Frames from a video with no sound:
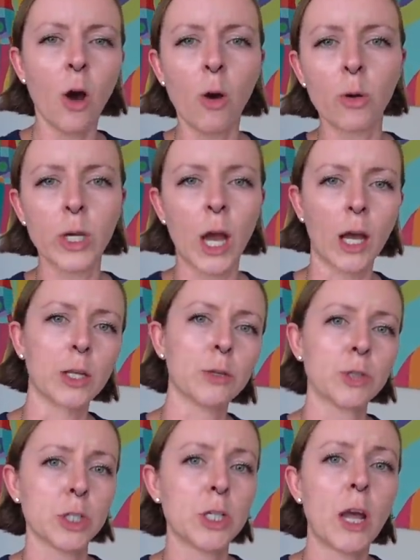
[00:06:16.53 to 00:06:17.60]
oh yeah, you
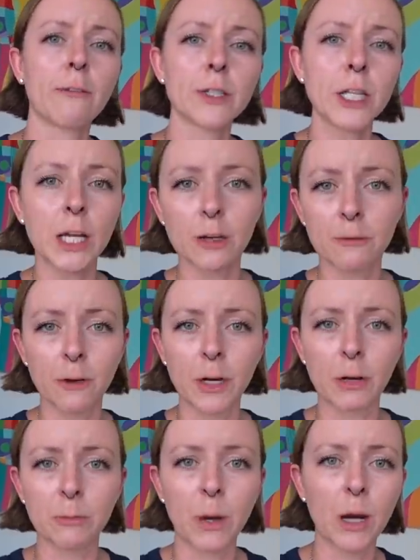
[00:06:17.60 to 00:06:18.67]
should never take your phone
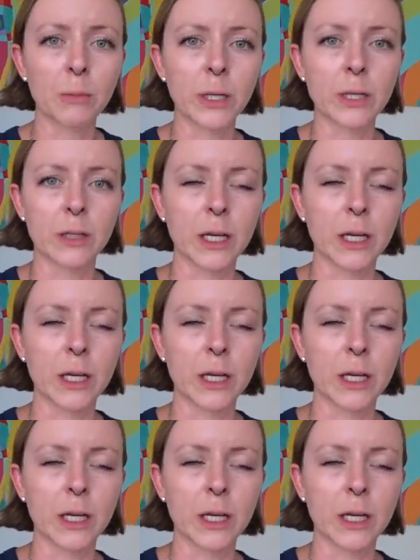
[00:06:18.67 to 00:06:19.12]
out in public.